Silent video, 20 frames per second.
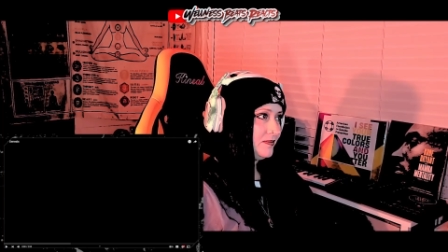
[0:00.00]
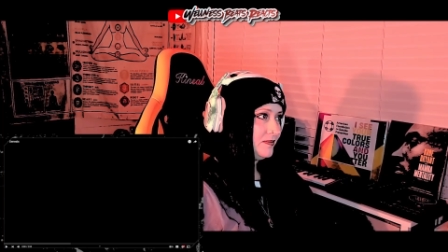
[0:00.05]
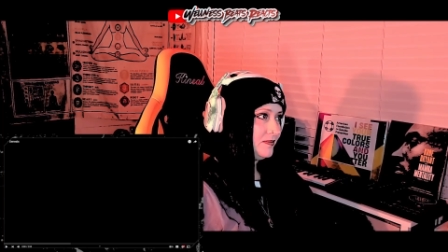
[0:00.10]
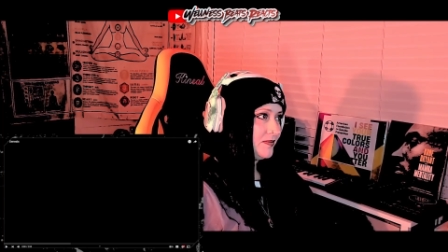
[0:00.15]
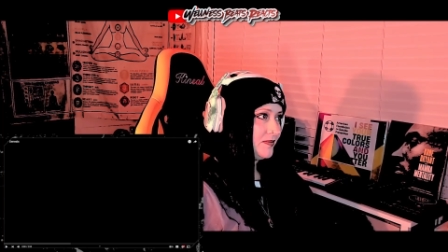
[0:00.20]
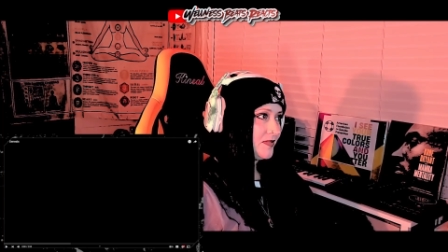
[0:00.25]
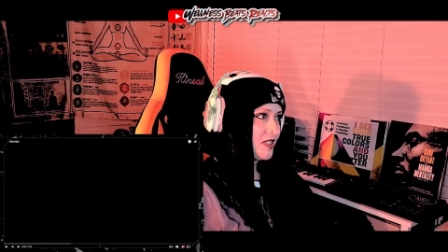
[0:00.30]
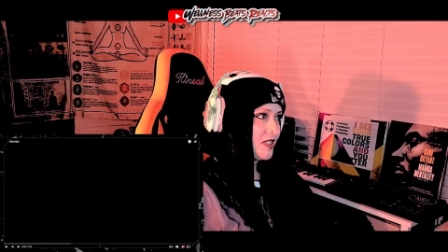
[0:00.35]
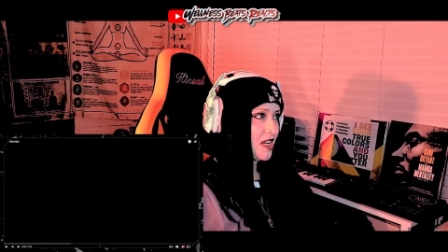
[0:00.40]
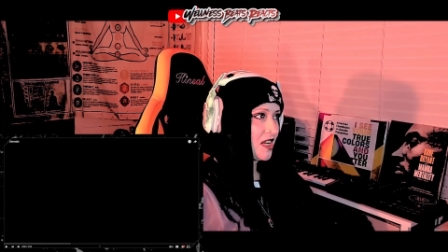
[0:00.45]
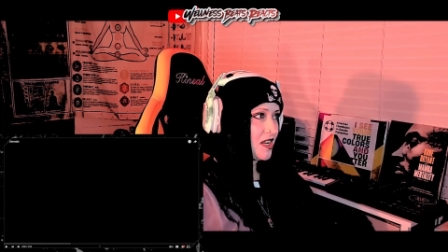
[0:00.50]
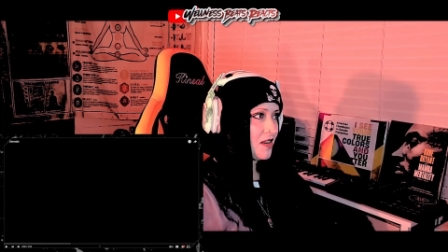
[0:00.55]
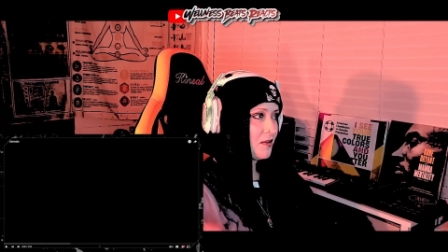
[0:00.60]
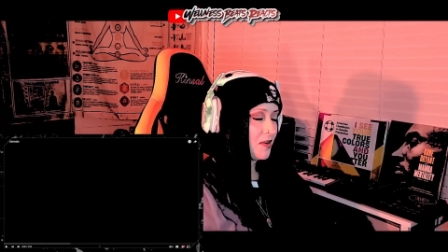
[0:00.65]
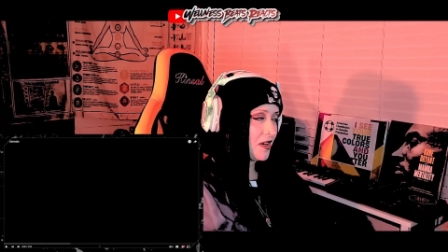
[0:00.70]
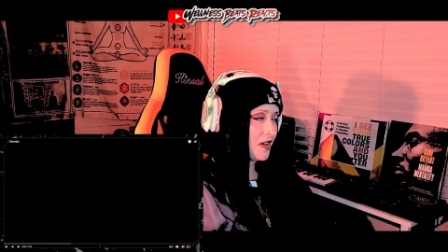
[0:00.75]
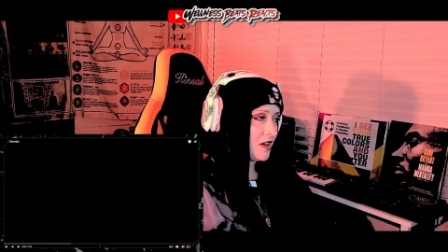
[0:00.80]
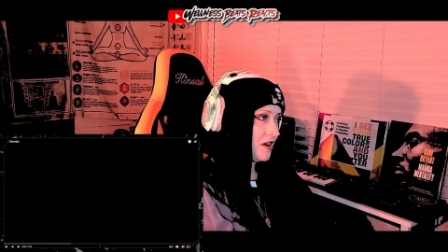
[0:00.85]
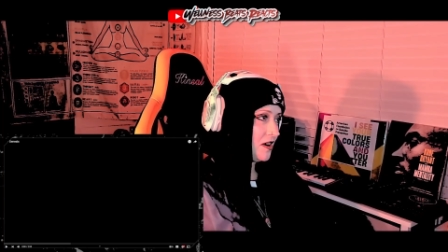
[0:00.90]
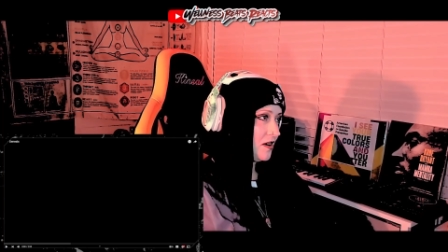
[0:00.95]
Today we
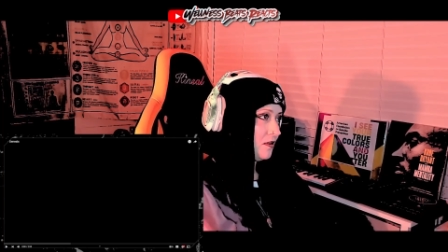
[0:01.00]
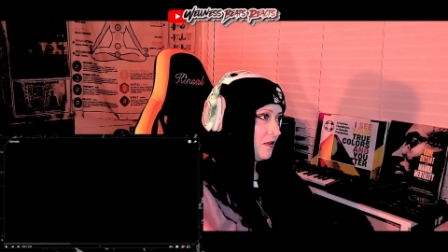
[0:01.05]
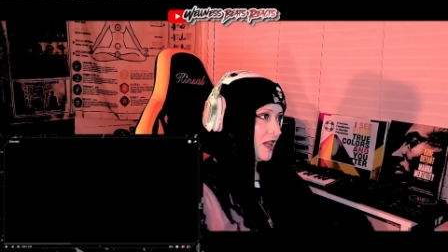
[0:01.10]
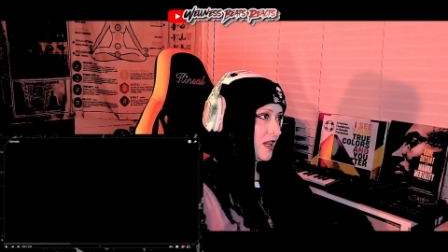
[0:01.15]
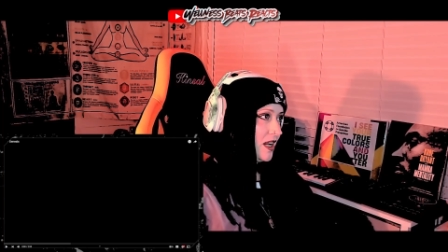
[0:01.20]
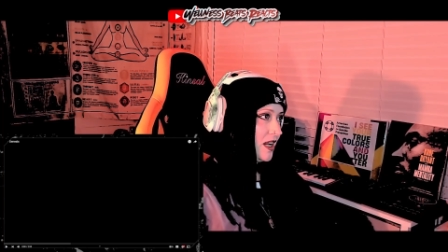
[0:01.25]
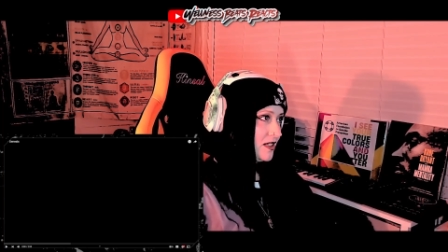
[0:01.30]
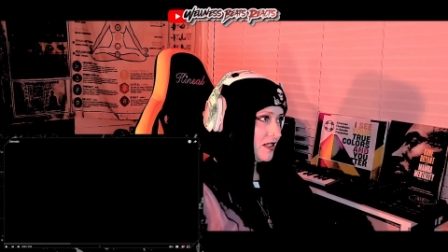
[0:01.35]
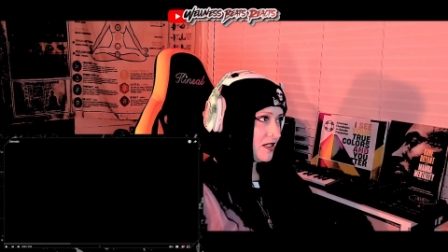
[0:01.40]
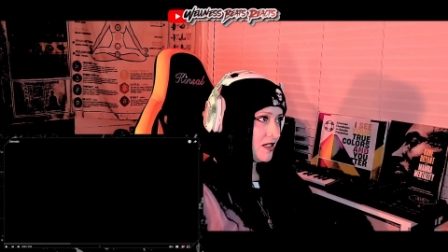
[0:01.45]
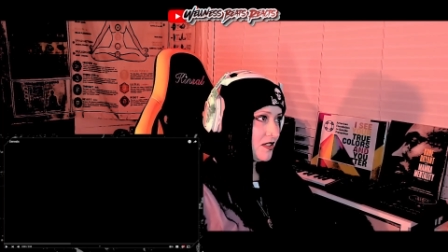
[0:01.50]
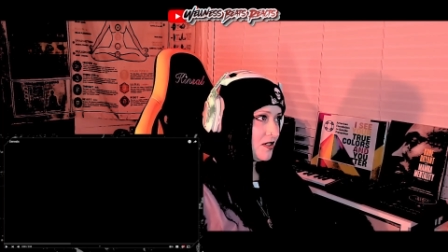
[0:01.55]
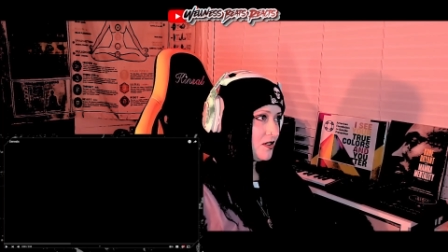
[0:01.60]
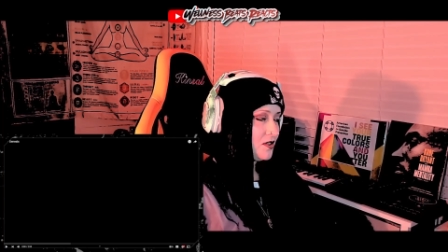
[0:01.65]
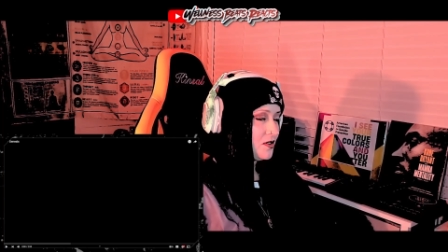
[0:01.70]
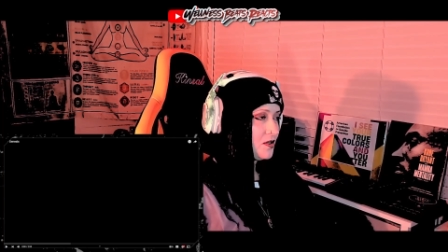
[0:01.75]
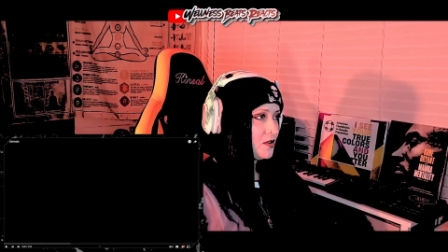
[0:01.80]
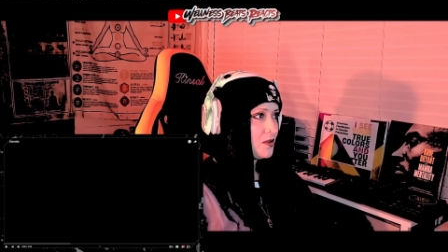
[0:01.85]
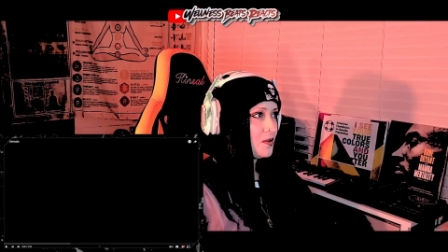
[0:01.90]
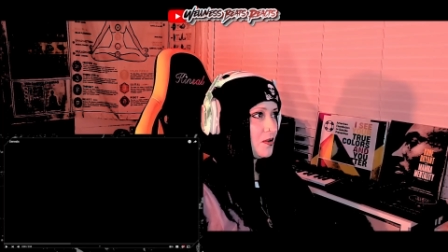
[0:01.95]
are reacting
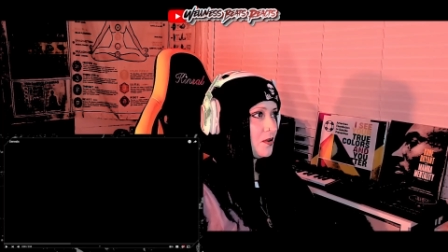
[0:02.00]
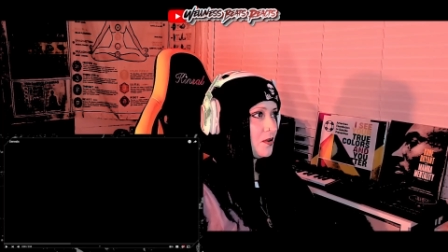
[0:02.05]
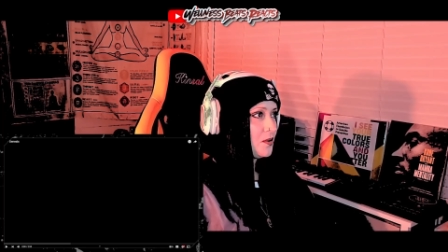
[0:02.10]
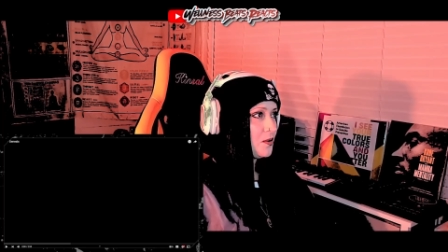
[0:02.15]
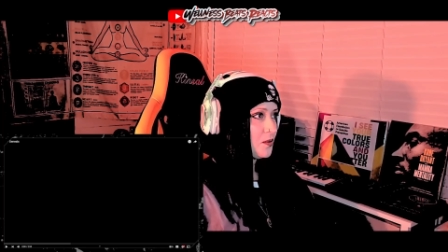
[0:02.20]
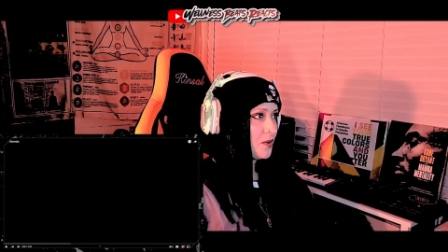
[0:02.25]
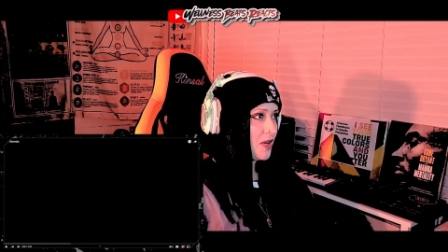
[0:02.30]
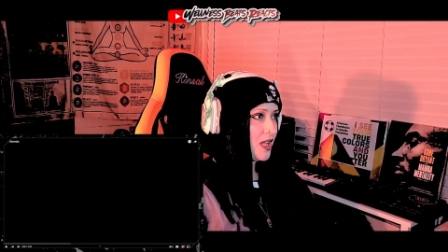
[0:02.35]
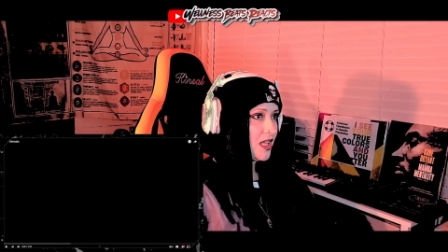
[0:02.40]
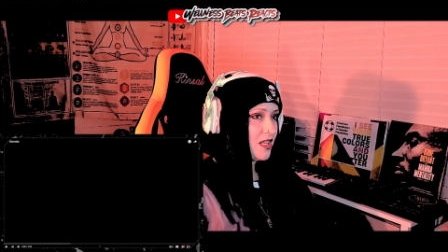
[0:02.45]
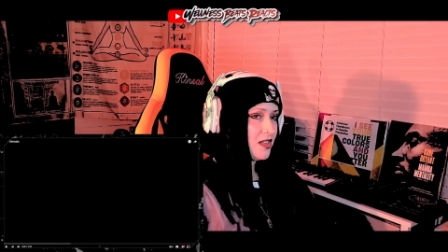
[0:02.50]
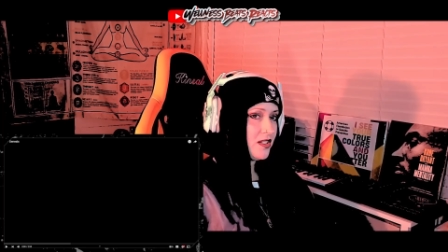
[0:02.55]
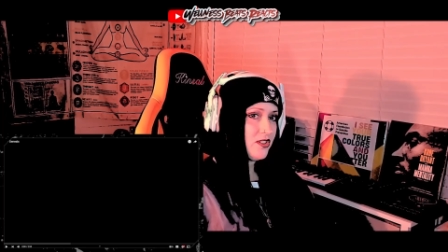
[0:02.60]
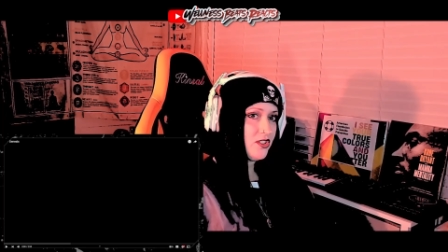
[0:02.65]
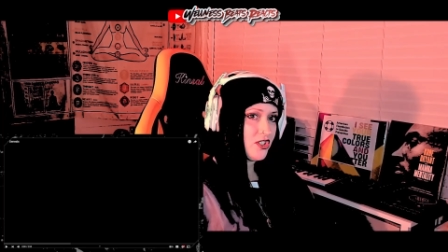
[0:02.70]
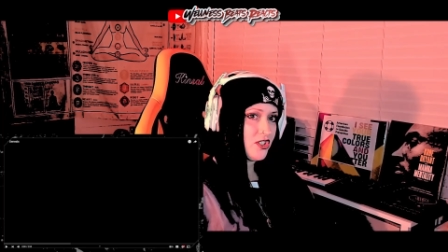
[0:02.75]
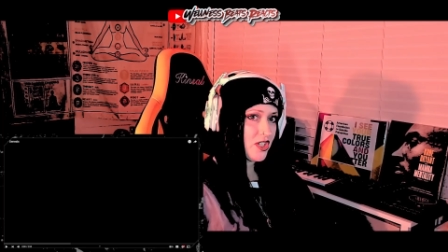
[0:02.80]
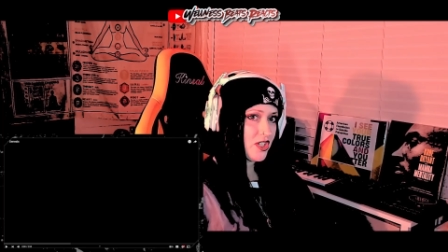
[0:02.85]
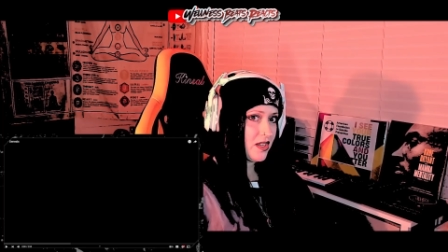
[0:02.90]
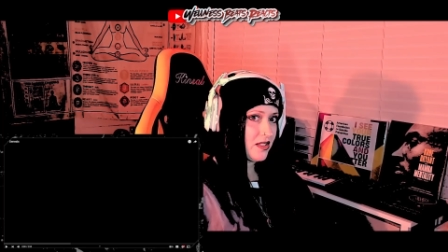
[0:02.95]
to REN
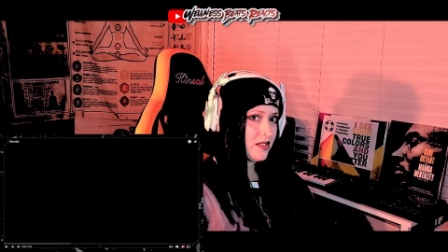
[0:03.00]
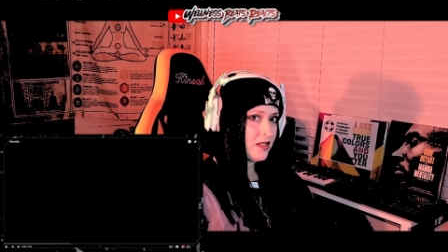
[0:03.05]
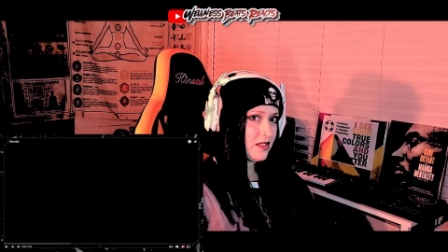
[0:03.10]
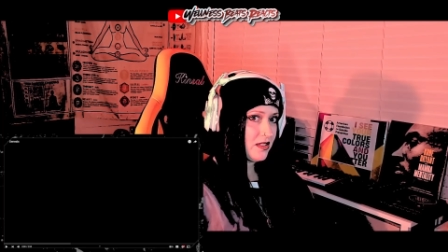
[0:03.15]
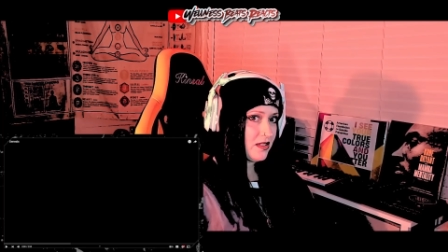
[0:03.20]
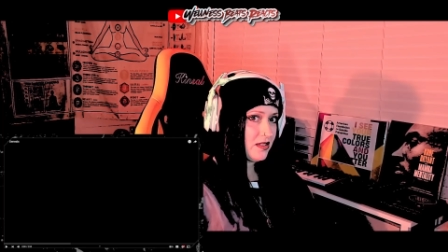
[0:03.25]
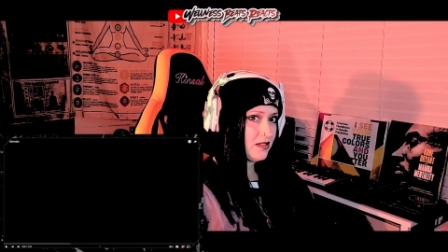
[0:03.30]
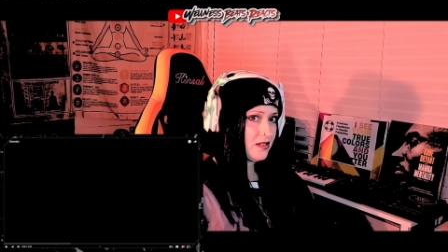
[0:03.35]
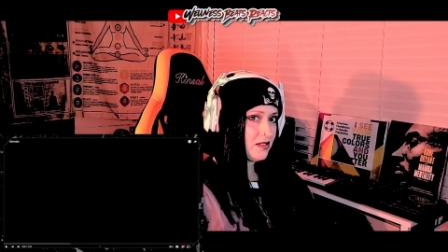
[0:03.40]
Genesis.